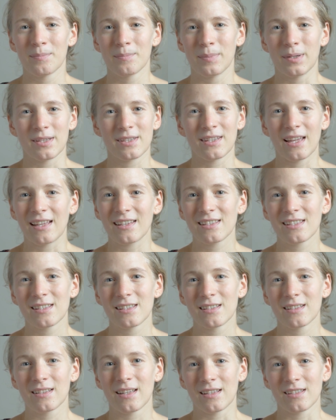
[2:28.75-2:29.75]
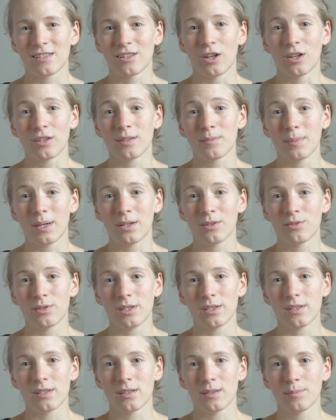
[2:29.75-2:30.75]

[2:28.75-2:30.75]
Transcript: but that's that's not the main reason.